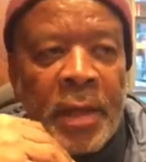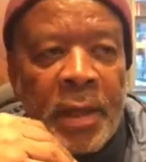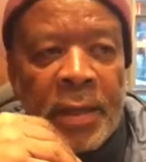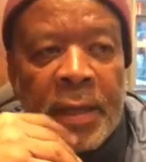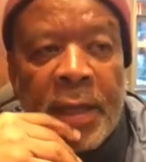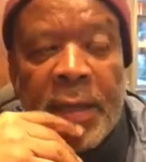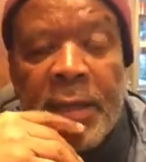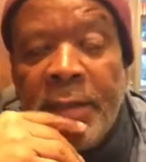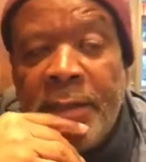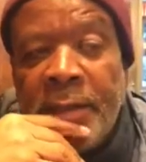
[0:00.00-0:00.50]

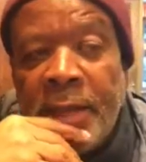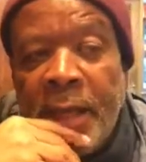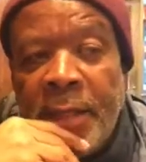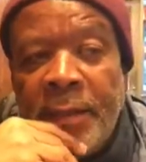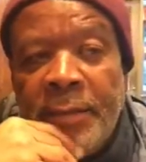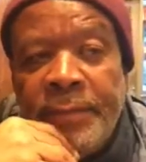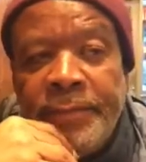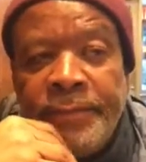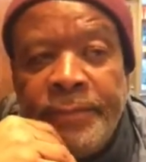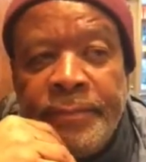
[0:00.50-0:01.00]
And then he
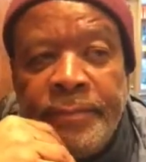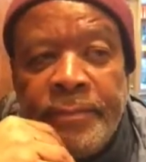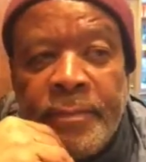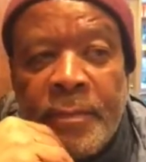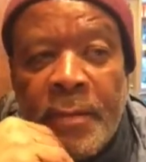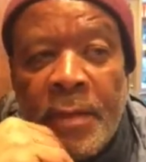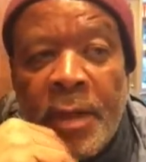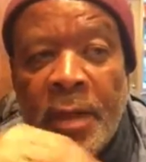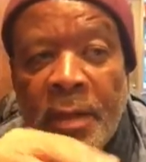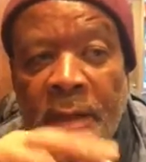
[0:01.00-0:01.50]
said,
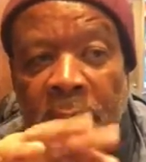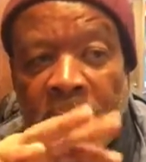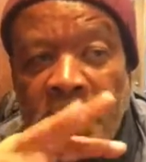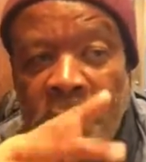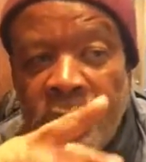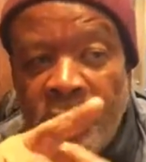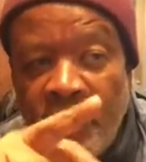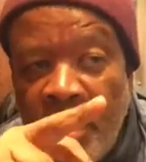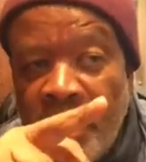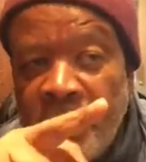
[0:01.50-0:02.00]

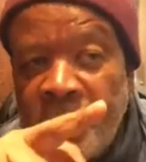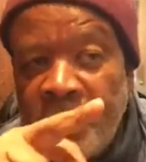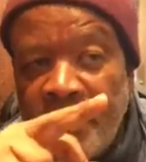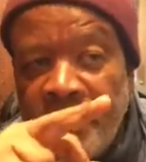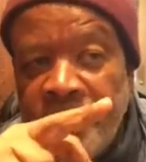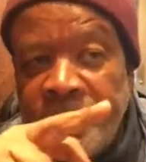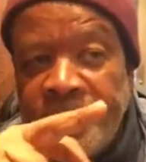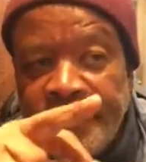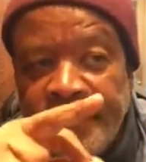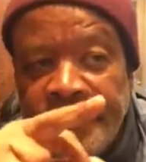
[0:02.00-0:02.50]
there's
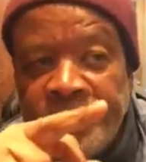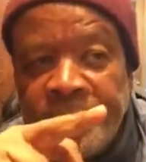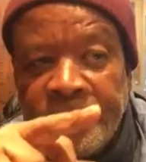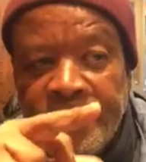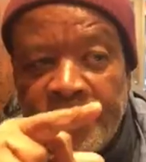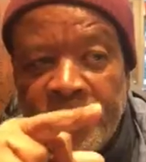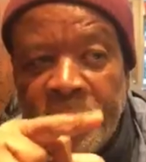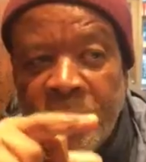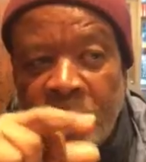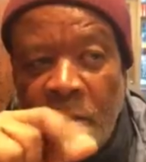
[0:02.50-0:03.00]
one
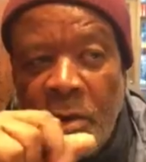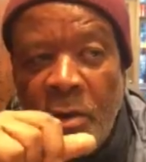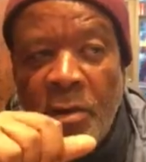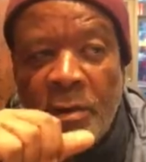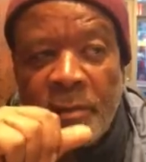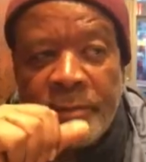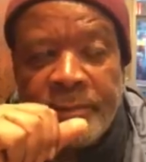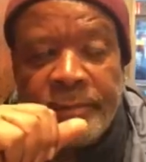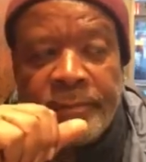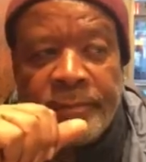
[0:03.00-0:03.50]

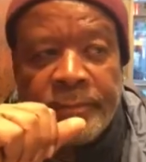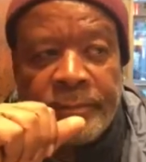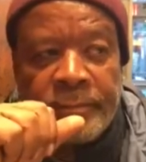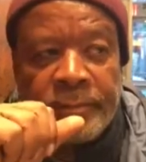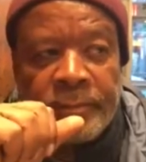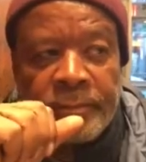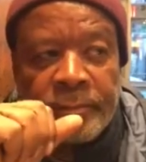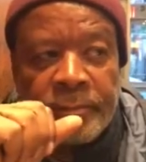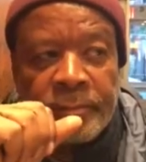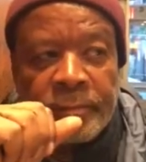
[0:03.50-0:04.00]
song,
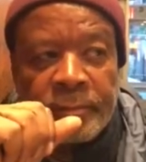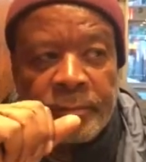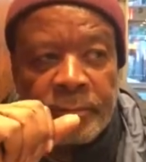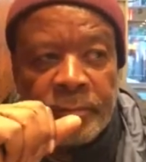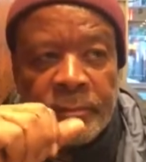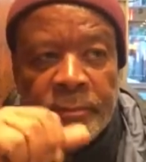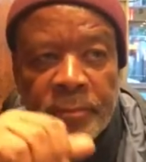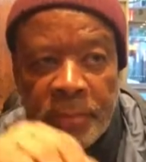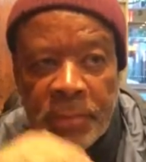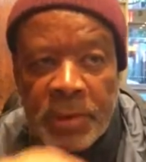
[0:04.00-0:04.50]

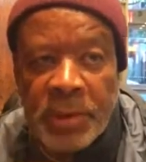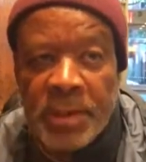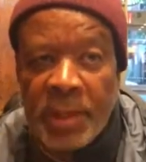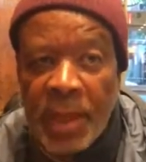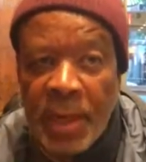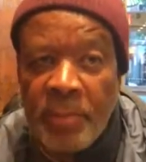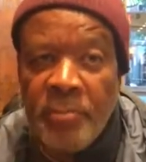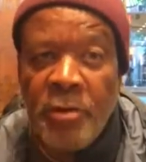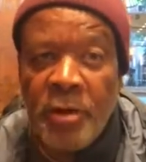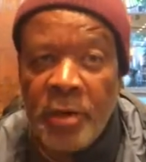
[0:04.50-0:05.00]
so
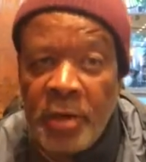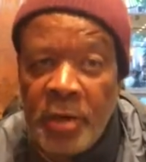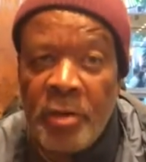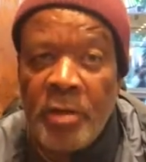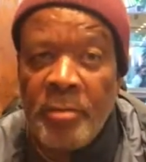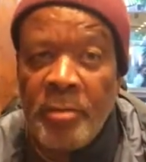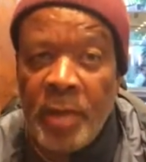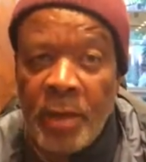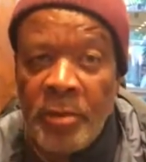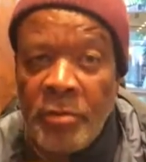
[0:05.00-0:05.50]
I'm working
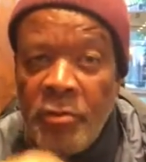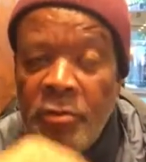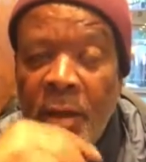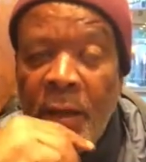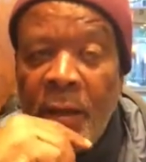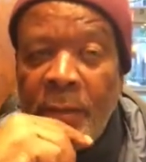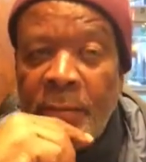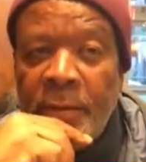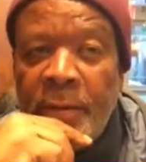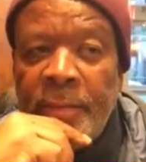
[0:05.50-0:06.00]
on my new
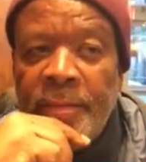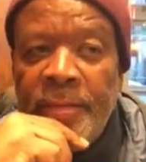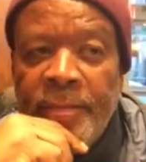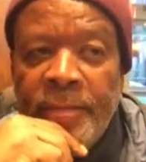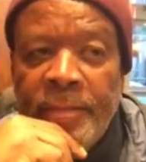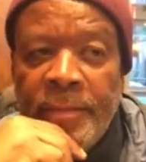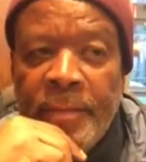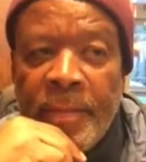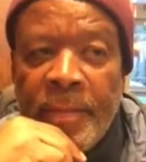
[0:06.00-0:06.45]
album,